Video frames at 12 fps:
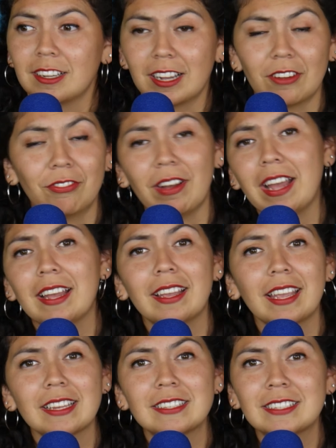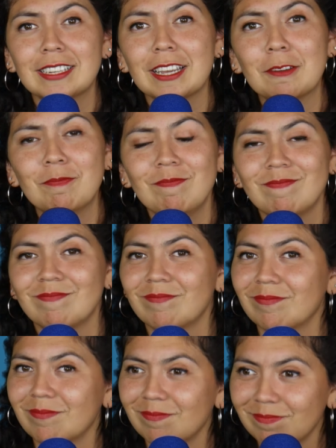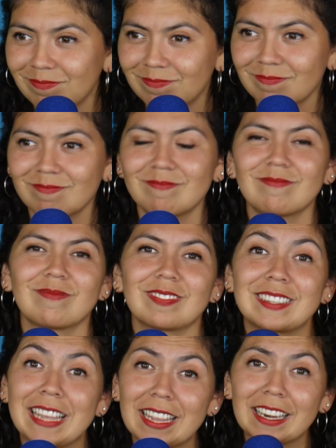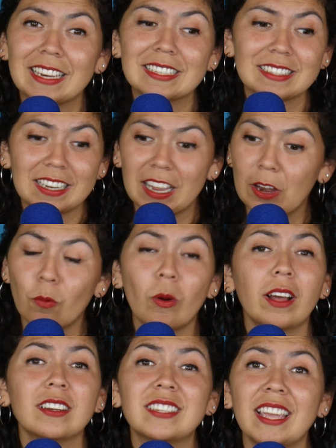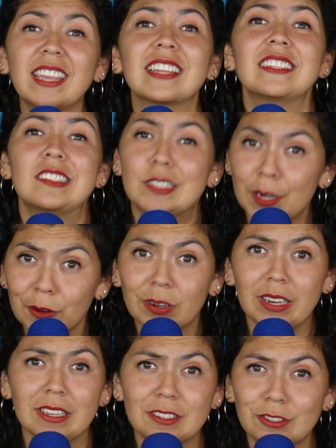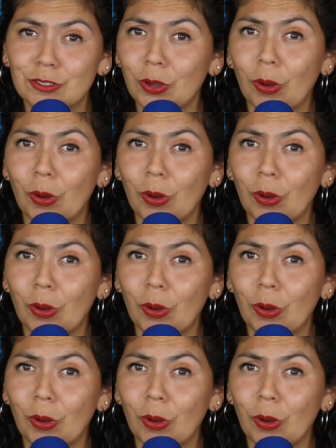A fight against him, take it easy and one take it serious.